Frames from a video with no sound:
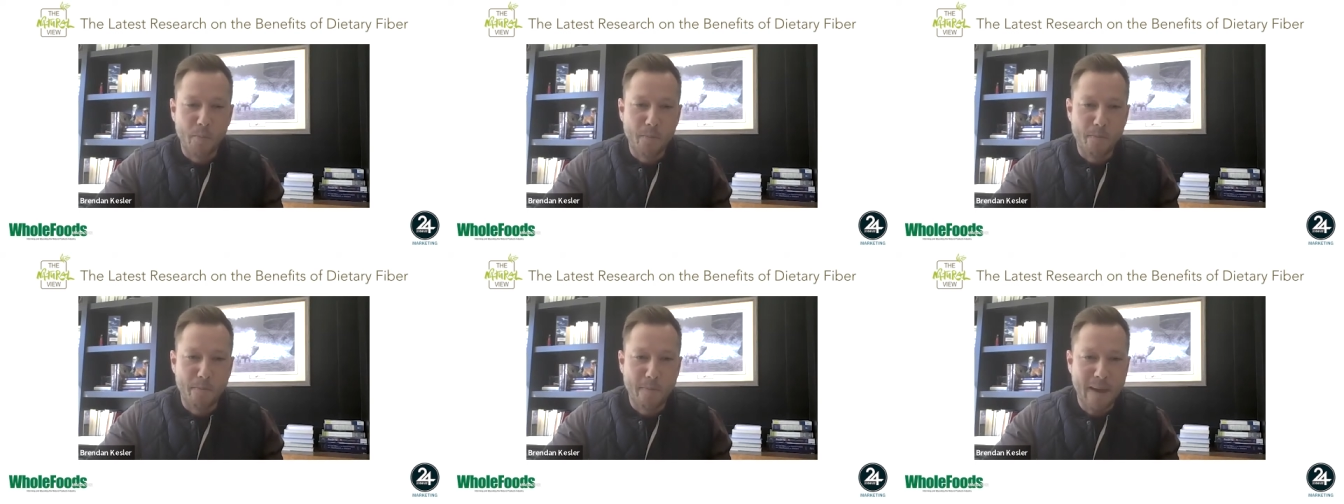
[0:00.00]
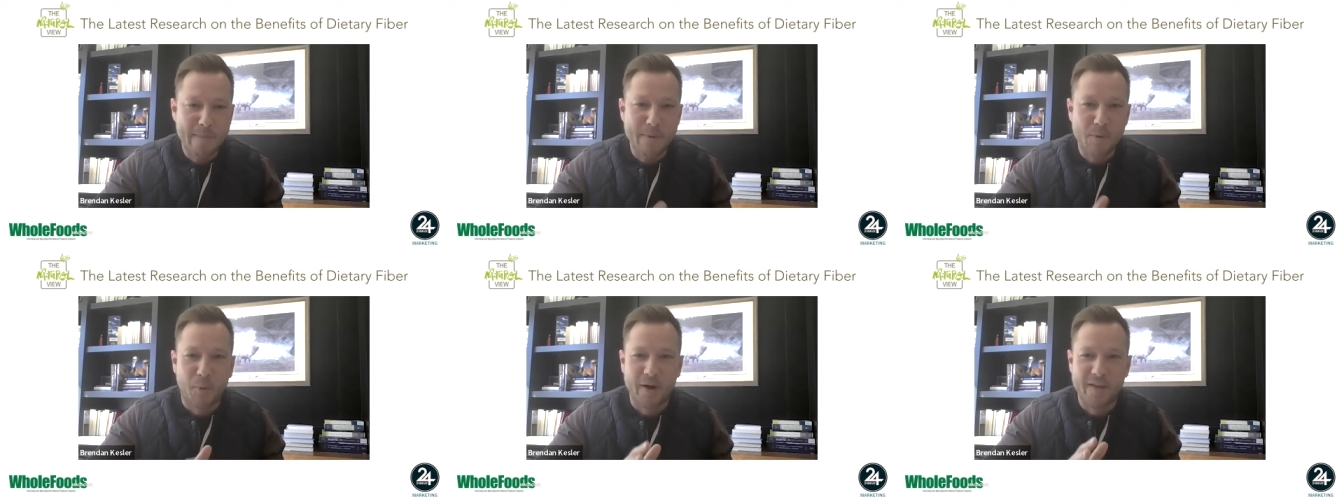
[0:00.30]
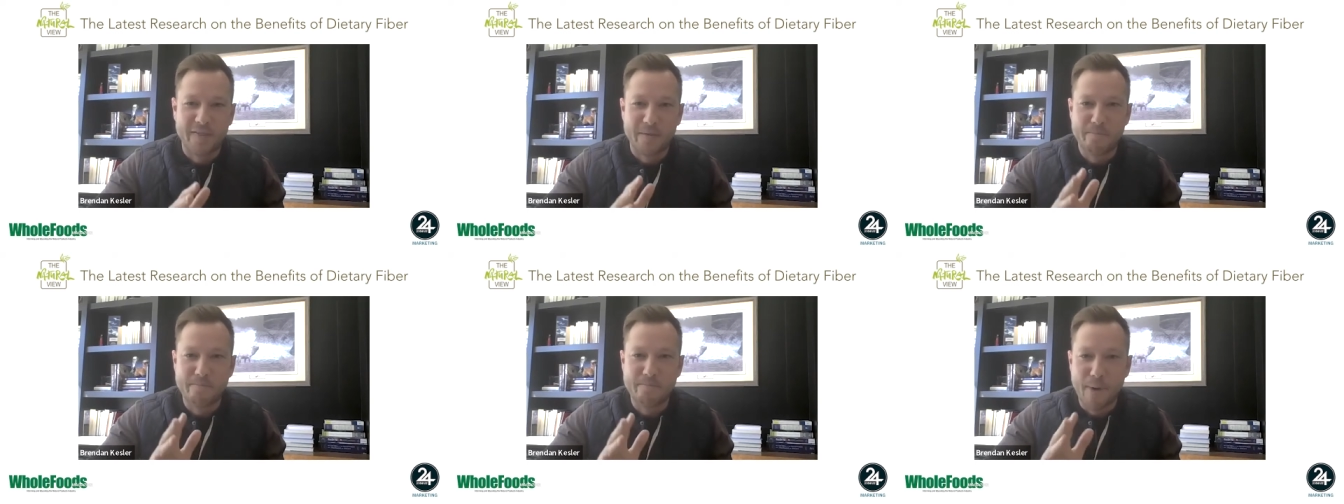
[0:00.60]
maybe one
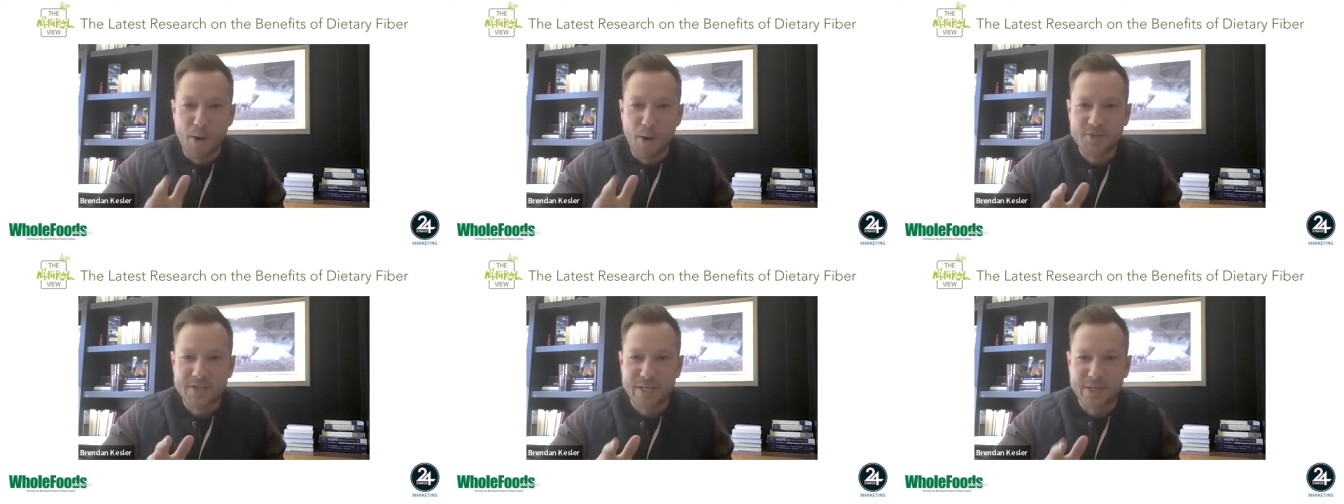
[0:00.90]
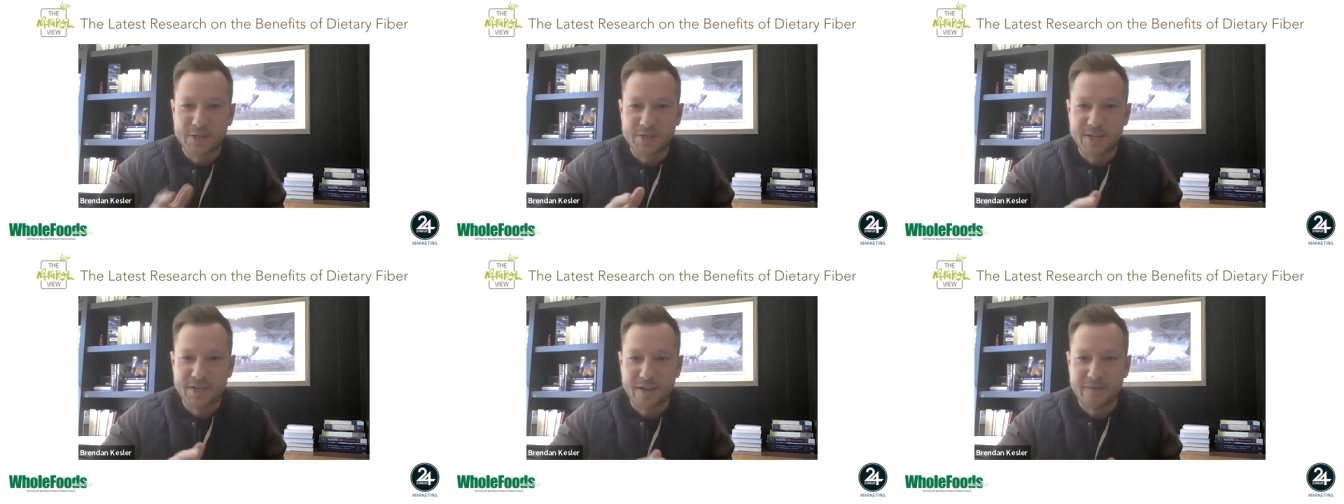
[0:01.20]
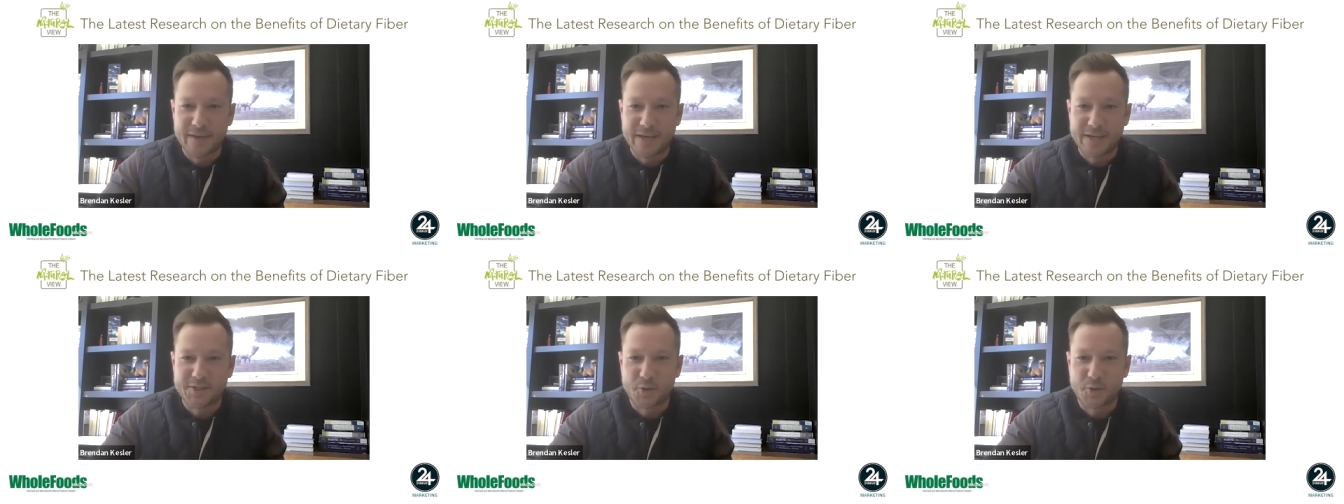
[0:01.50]
of the most interesting
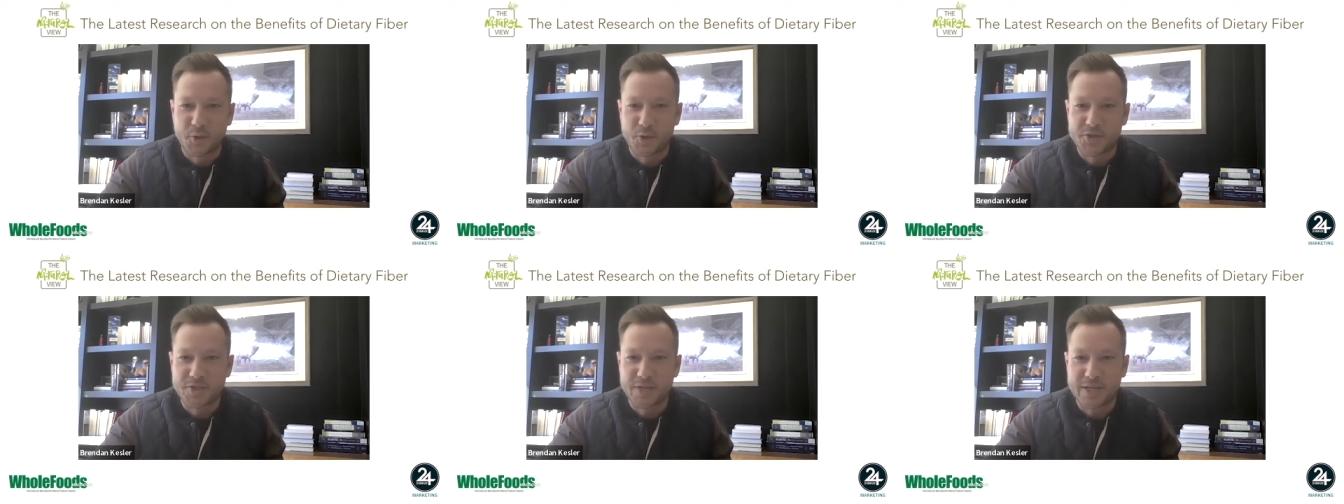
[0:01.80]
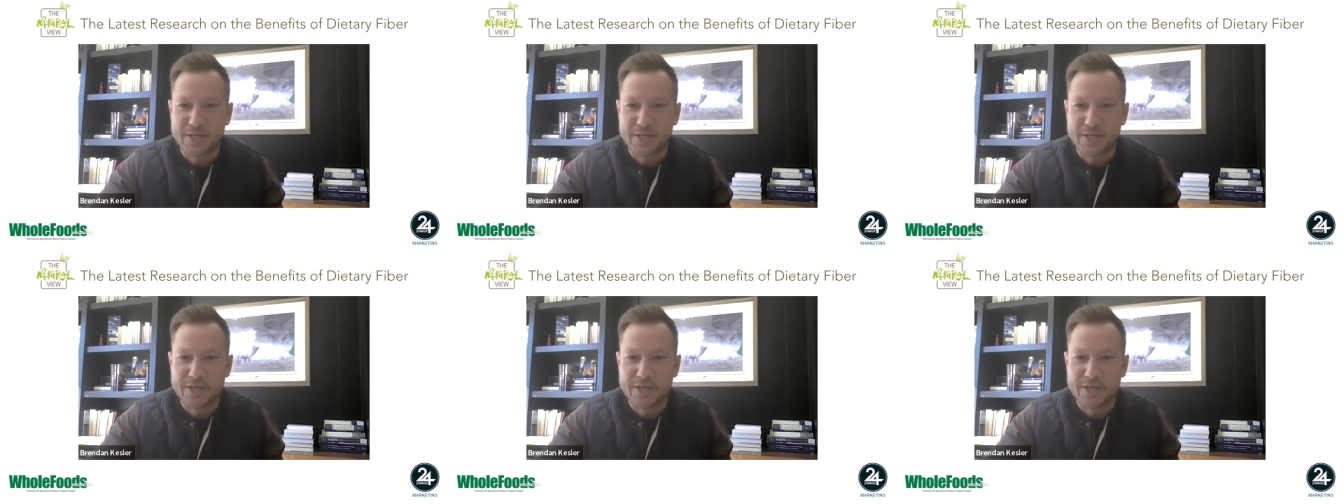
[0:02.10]
things, of course,